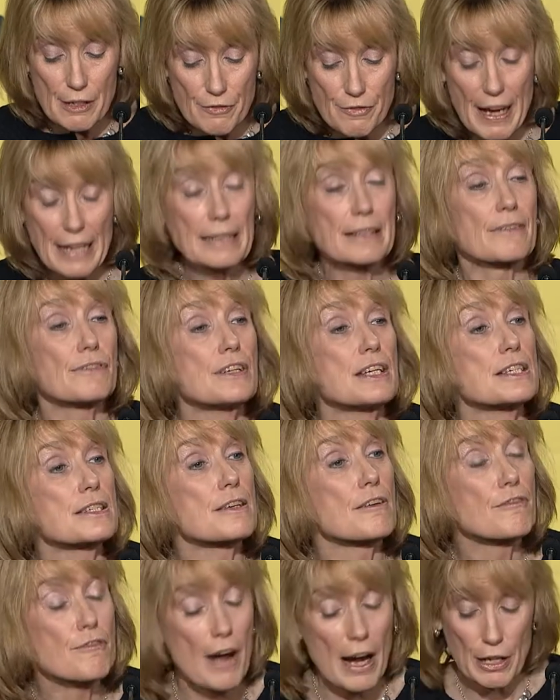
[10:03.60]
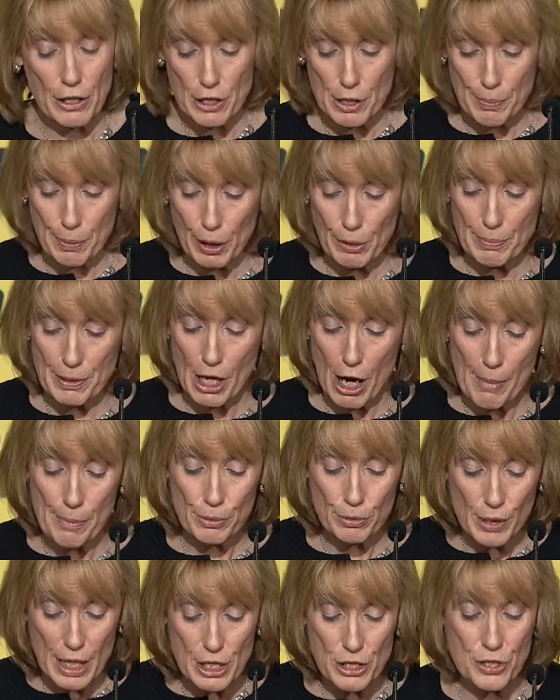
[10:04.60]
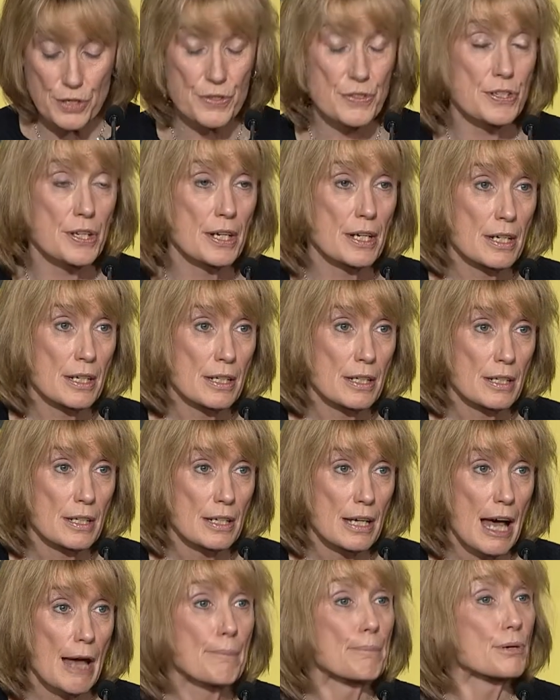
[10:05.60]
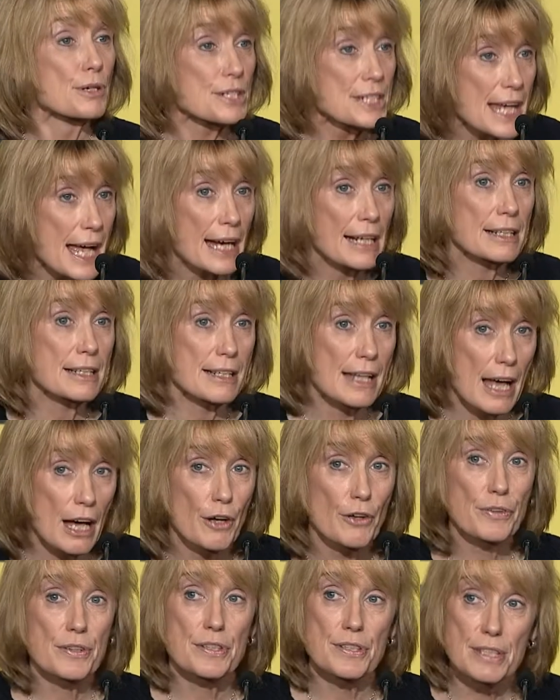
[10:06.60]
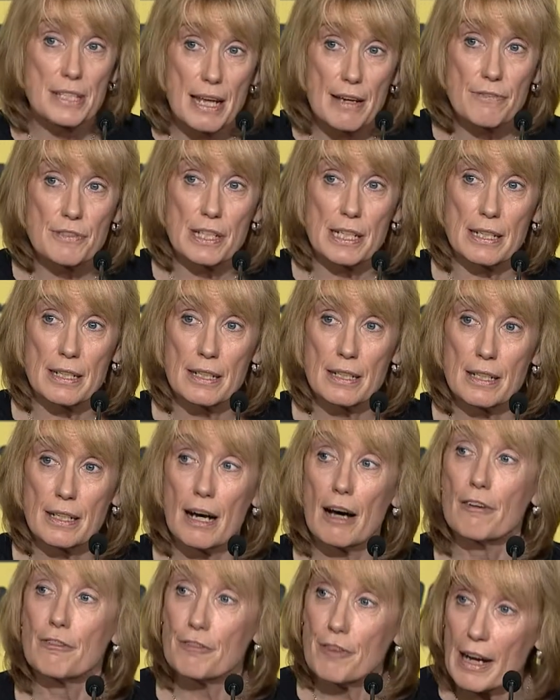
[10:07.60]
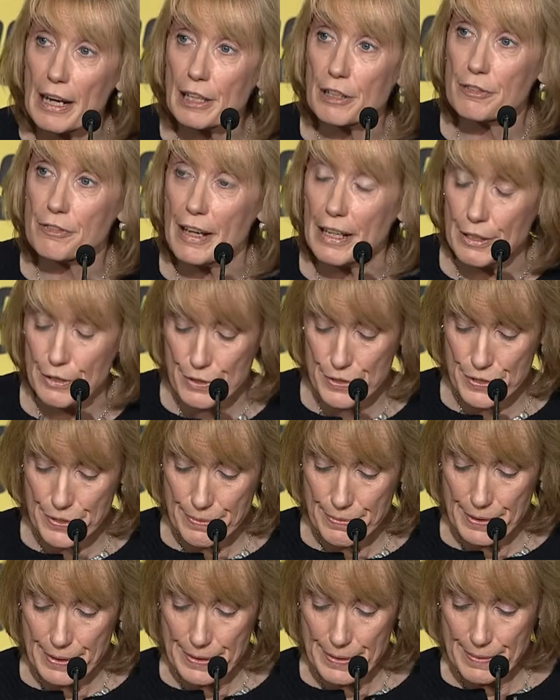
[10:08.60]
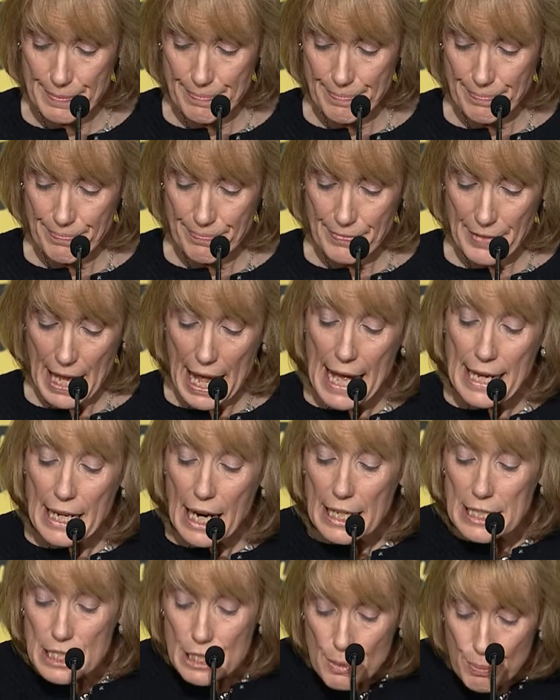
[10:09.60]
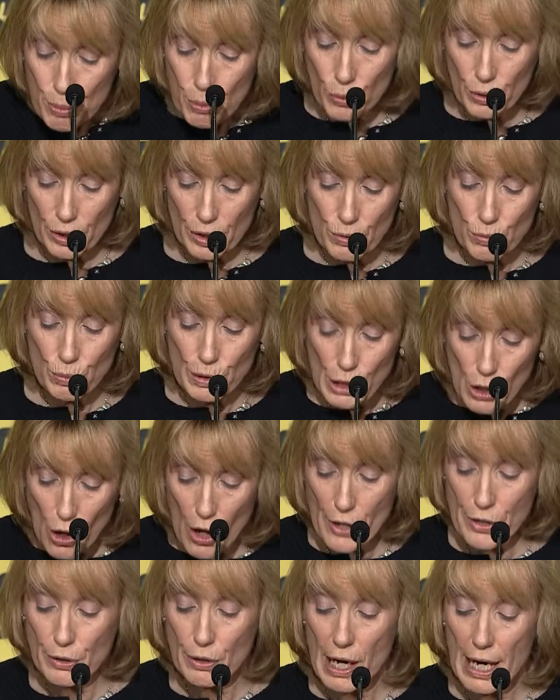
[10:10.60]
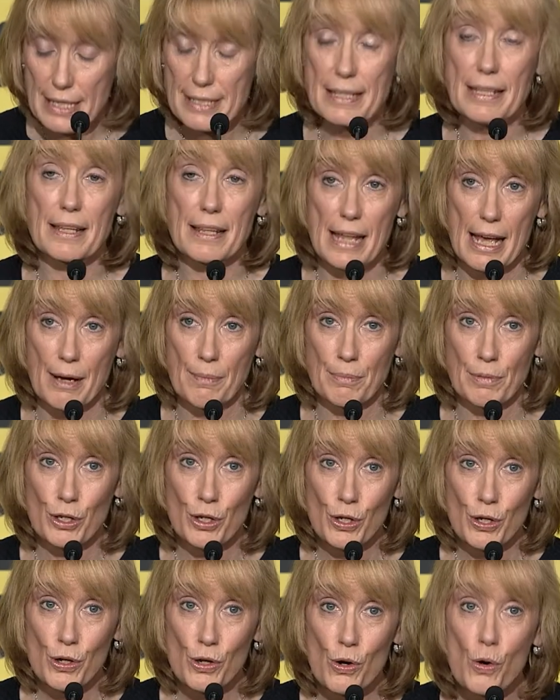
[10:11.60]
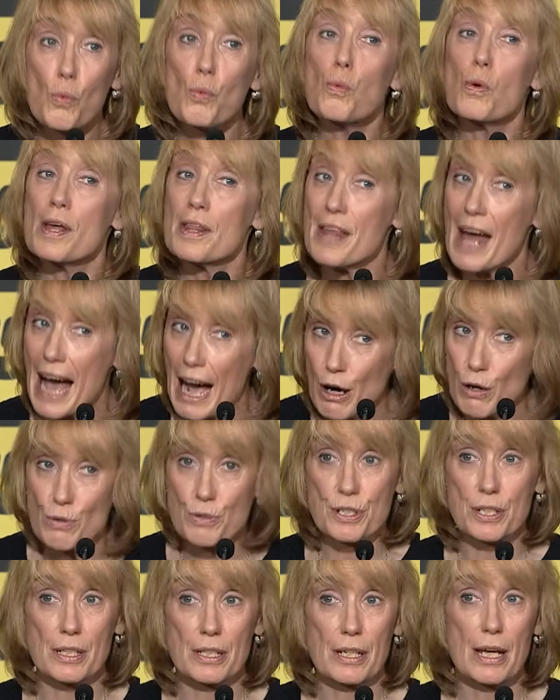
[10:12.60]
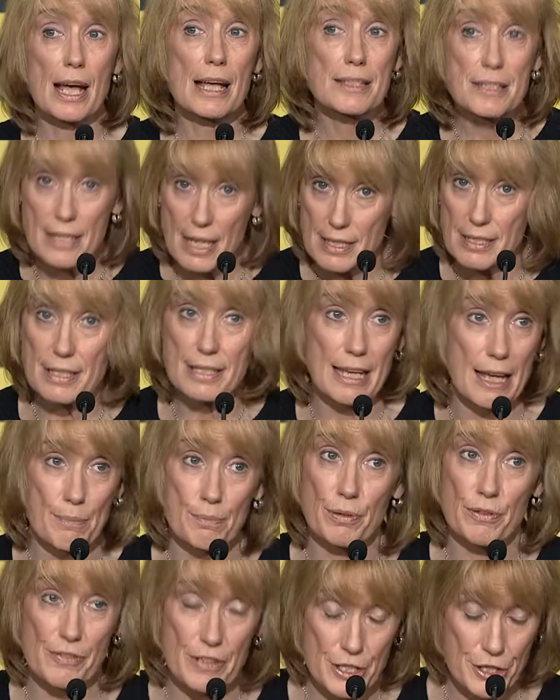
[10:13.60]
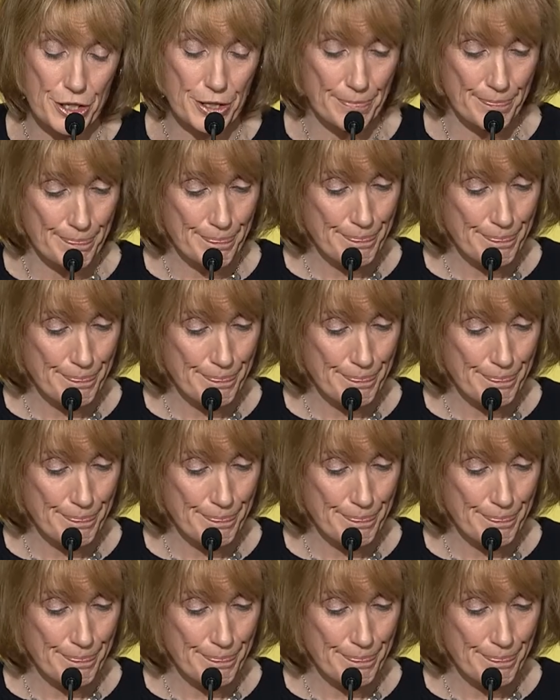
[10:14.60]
effectiveness of fire department operations and protect the health and safety of firefighters. And I support reauthorizing them without a sunset provision.